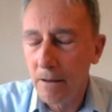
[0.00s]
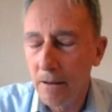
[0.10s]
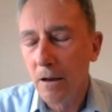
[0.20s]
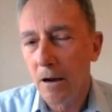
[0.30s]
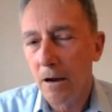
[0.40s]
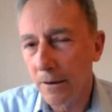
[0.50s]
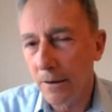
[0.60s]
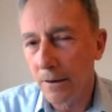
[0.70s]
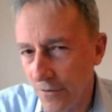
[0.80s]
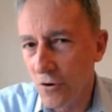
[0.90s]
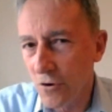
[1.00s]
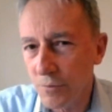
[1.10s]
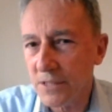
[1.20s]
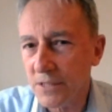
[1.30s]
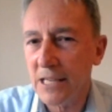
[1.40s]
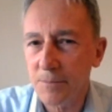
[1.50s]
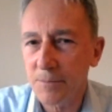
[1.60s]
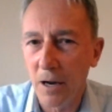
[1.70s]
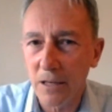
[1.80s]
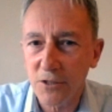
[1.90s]
I flew with the test
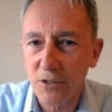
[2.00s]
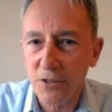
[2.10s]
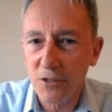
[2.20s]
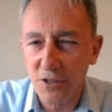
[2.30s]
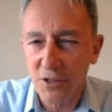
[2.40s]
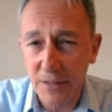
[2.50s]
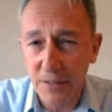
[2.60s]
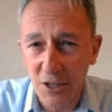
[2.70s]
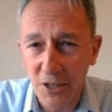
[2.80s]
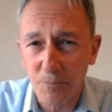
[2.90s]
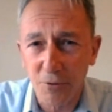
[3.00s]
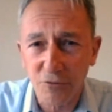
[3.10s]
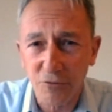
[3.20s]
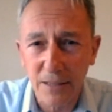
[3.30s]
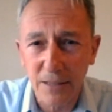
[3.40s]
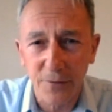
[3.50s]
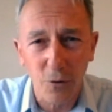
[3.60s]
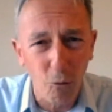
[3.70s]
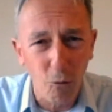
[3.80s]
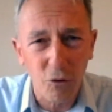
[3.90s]
pilots on the certification program for the
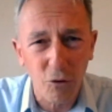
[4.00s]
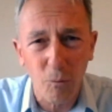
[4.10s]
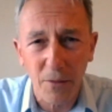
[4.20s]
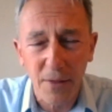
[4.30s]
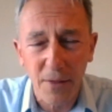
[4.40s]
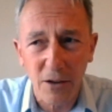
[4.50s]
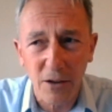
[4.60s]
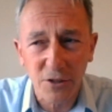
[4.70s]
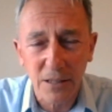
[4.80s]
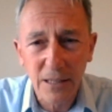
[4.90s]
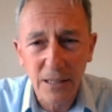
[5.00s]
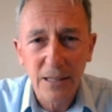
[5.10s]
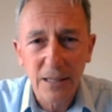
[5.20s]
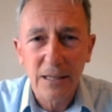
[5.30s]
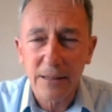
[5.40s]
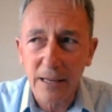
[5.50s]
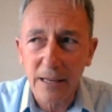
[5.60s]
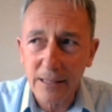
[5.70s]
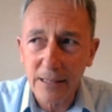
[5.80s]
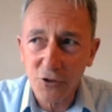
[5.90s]
Hawker 1000. They
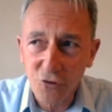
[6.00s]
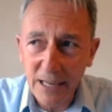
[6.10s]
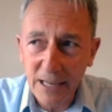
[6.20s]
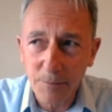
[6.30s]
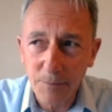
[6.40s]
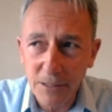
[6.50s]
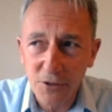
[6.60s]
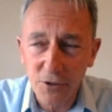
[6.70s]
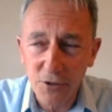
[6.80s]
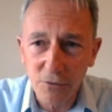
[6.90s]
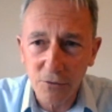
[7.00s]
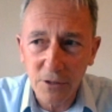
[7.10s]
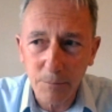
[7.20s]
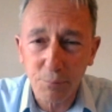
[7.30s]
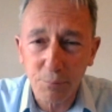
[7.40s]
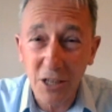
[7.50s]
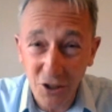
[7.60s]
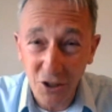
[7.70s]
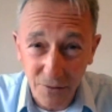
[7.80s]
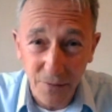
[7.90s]
then trained me to do the
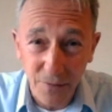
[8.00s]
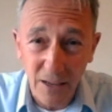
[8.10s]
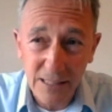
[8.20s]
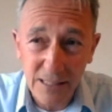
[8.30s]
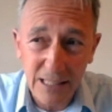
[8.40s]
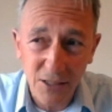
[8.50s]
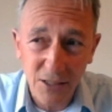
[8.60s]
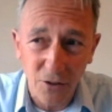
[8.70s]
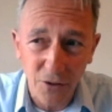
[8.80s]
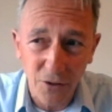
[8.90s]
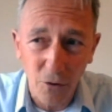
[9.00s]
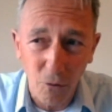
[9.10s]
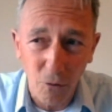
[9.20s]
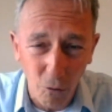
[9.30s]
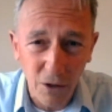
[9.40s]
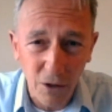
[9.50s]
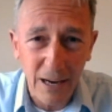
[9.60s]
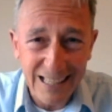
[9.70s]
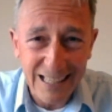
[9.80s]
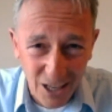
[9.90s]
production flight test on the Hawker
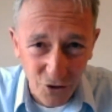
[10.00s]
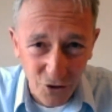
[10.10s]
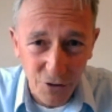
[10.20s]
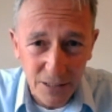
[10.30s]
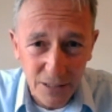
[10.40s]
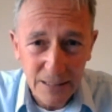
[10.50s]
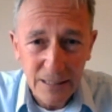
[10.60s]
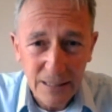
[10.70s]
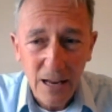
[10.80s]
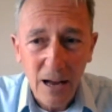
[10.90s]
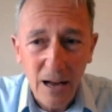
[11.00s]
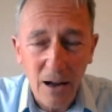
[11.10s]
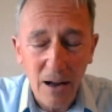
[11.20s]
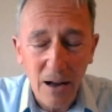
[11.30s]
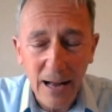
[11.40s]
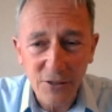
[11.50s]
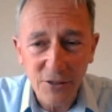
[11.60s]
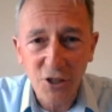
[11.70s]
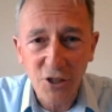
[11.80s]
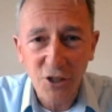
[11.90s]
800 at
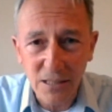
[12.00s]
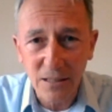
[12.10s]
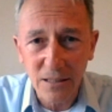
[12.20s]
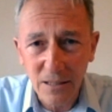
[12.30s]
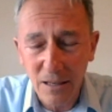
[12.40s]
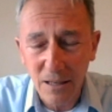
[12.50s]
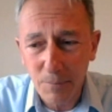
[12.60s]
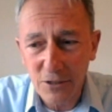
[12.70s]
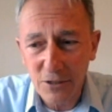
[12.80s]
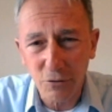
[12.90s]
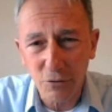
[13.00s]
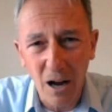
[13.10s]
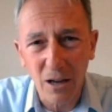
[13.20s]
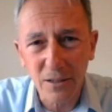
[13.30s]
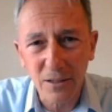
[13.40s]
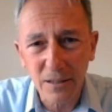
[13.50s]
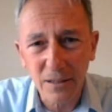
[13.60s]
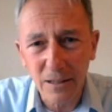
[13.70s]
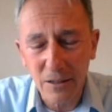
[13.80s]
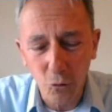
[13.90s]
Chester, a place called Harden,
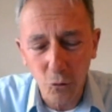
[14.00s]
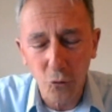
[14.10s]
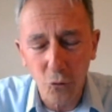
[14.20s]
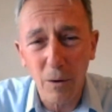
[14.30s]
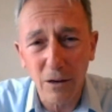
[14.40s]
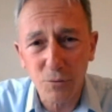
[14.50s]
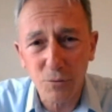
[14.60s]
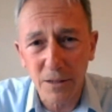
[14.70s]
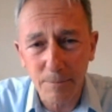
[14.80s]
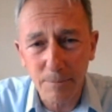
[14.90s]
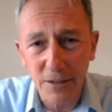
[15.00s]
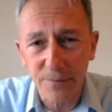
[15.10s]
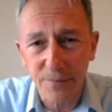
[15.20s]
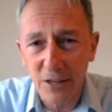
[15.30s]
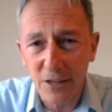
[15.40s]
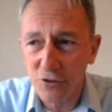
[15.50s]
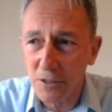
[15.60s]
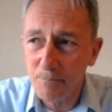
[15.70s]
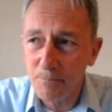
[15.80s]
North Wales, where they manufactured them.